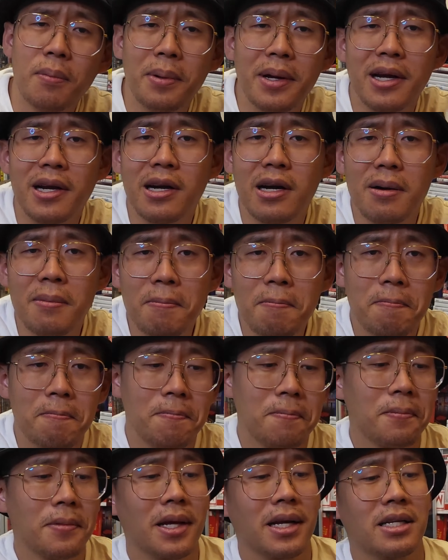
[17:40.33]
pickup.
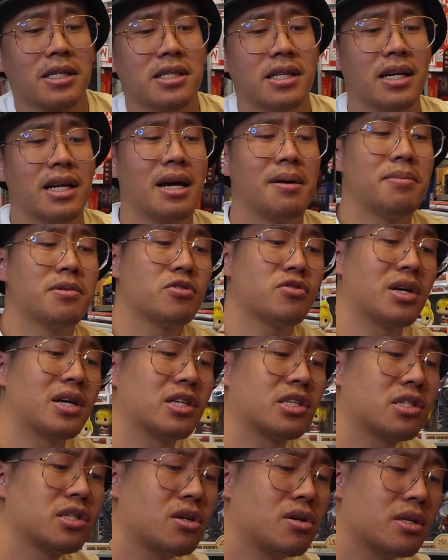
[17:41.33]
Like I said, I've been trying to
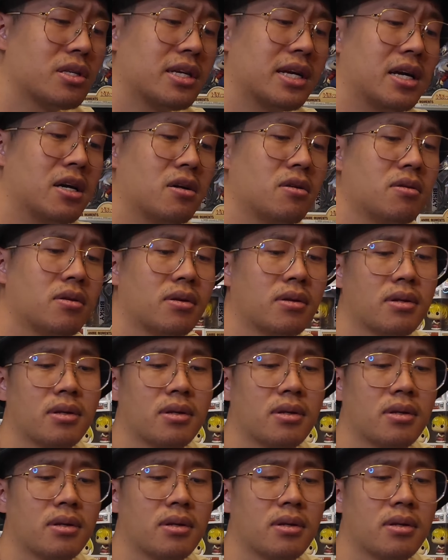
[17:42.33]
slow it down